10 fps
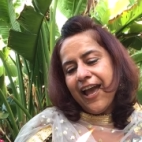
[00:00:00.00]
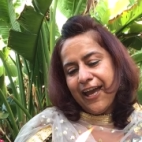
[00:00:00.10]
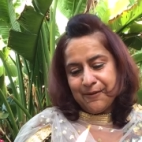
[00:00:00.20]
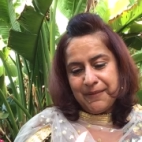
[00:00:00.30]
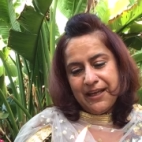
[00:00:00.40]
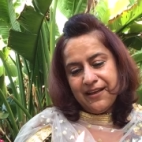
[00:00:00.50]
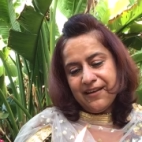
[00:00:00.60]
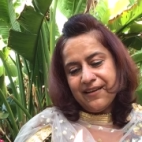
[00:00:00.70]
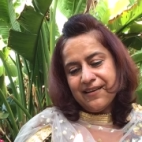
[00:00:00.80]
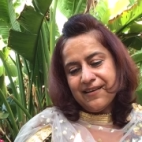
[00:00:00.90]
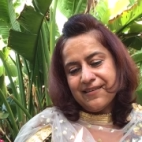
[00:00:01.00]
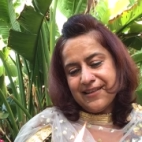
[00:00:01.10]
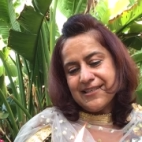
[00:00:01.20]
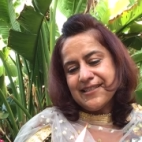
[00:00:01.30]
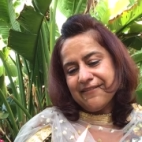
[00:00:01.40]
And may
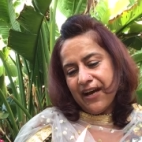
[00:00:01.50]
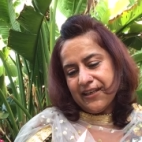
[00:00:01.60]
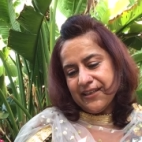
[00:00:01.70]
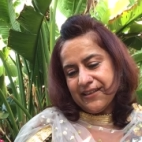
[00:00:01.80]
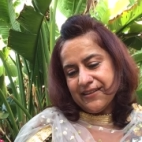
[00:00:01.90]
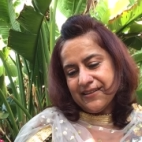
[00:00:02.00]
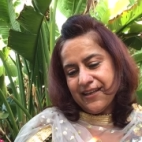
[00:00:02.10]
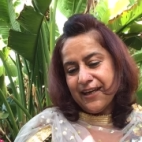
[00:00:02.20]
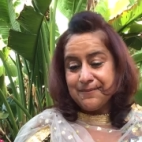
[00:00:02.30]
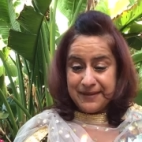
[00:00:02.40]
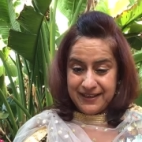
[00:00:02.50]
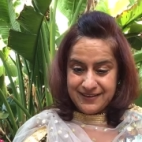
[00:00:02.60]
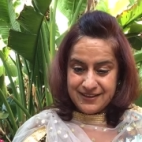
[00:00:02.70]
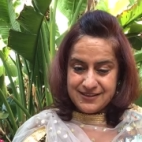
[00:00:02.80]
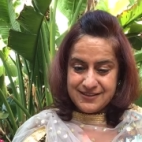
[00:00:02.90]
this Diwali, and may
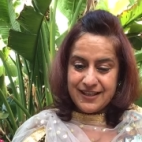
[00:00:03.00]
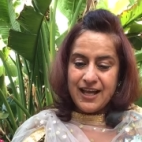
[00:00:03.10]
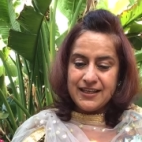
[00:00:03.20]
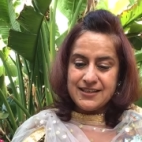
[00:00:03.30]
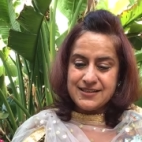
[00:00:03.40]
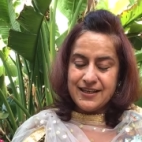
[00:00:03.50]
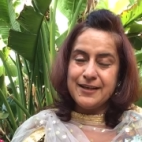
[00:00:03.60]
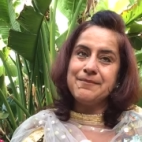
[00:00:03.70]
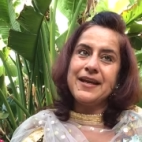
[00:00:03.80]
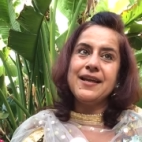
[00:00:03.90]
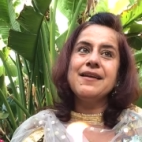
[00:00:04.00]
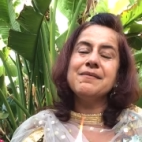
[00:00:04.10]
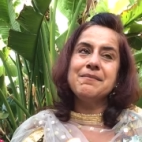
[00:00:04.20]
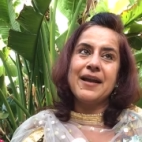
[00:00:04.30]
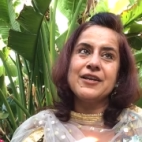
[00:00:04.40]
this light, and may
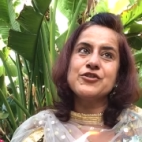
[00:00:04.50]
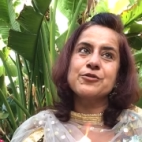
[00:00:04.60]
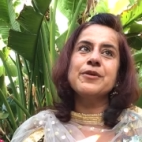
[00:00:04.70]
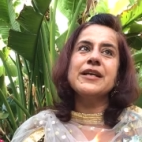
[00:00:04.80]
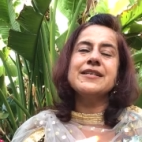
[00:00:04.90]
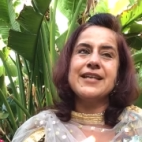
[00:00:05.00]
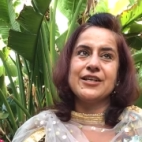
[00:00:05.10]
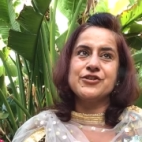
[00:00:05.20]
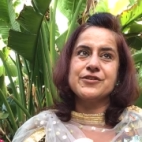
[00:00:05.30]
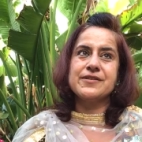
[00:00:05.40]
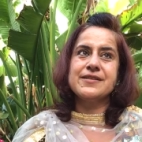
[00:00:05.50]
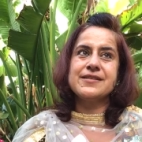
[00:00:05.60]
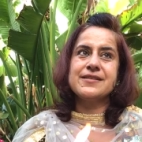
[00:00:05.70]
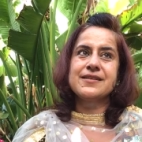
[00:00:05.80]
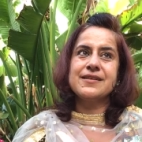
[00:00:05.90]
my true
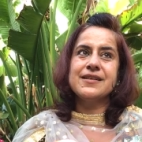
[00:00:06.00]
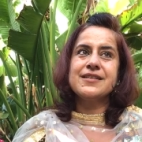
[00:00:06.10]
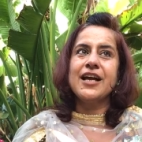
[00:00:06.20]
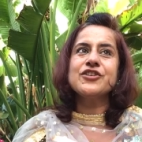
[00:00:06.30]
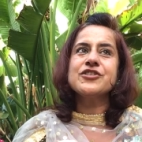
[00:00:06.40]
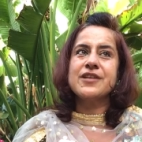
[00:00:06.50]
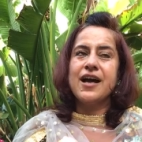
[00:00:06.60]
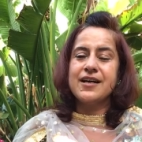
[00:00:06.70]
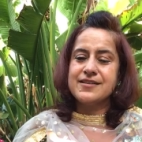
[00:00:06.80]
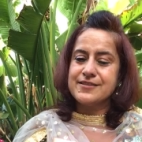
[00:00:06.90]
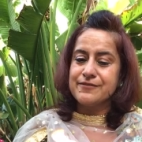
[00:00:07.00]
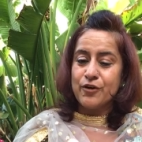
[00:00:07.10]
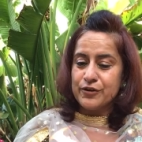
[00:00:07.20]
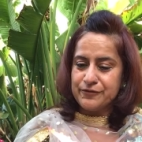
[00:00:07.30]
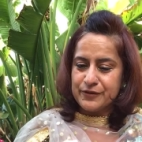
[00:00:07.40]
intentions touch the hearts of
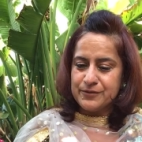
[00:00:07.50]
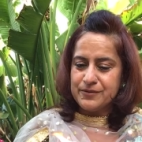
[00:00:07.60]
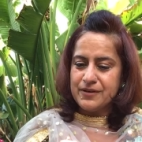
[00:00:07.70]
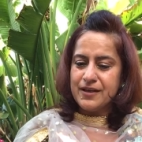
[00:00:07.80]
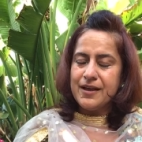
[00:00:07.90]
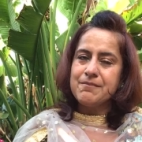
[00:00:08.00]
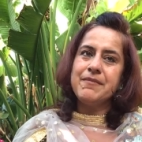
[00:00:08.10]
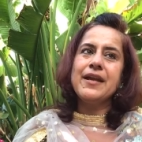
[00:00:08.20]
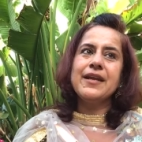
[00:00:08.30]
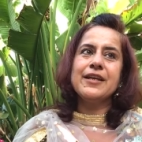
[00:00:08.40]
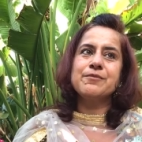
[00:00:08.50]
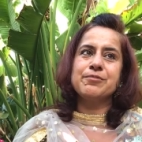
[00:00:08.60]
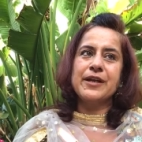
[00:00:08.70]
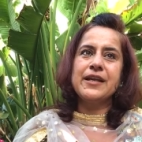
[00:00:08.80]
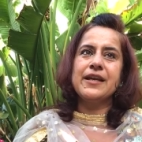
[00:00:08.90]
all of you. May it
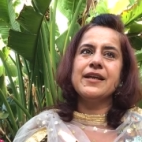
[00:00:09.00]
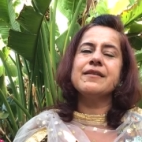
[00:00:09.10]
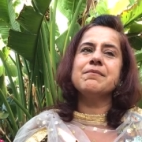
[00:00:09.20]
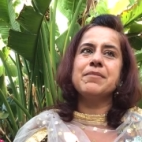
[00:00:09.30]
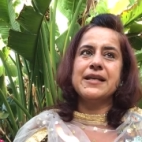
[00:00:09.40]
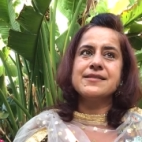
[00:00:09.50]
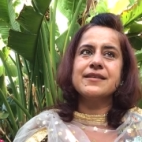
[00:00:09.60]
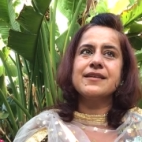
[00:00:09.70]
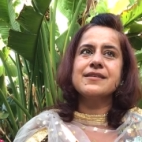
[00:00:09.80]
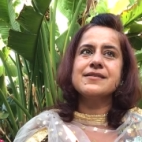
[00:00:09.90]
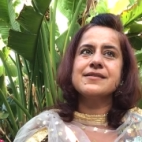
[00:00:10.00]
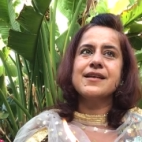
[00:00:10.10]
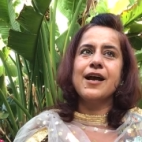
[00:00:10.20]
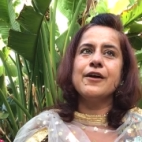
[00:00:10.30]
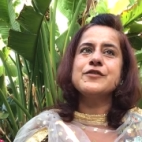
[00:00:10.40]
bring in blessings
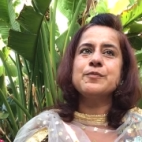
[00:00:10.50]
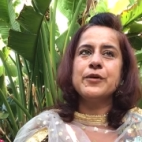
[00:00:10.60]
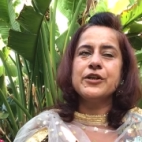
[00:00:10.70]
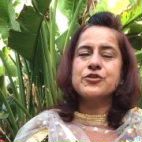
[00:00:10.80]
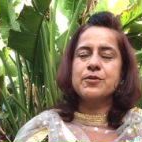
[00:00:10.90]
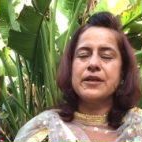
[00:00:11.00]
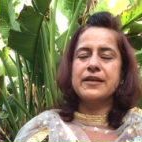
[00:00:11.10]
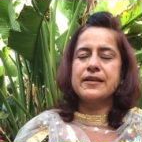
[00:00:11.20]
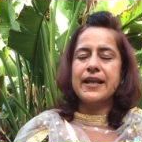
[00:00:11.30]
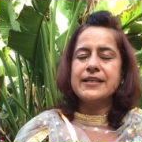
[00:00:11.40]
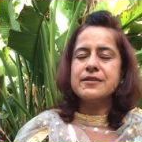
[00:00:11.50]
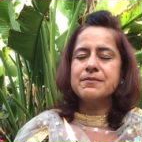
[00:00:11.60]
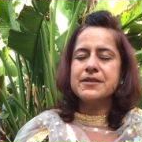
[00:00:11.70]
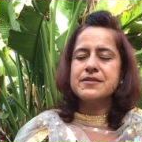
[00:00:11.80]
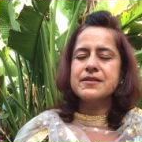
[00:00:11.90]
of spiritual
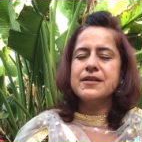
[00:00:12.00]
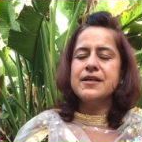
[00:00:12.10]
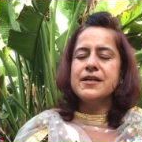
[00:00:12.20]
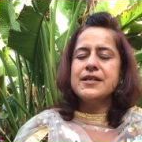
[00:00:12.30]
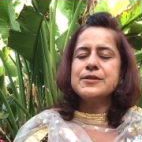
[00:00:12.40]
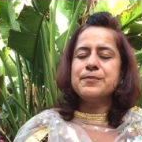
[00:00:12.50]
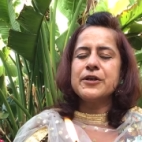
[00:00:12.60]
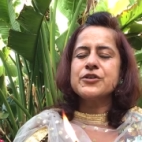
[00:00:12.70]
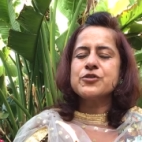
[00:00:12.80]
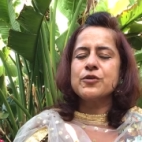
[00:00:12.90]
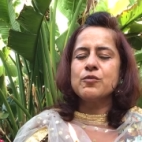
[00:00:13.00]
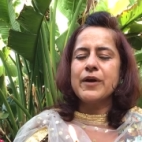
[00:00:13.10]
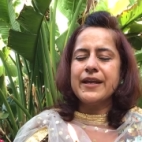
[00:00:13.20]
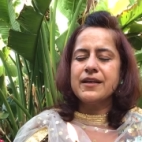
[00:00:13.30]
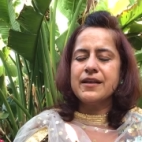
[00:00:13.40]
enlightenment, spiritual
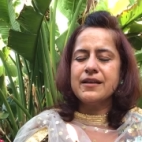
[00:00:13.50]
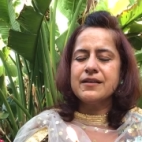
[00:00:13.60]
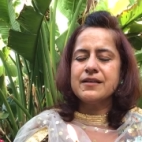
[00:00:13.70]
awakening.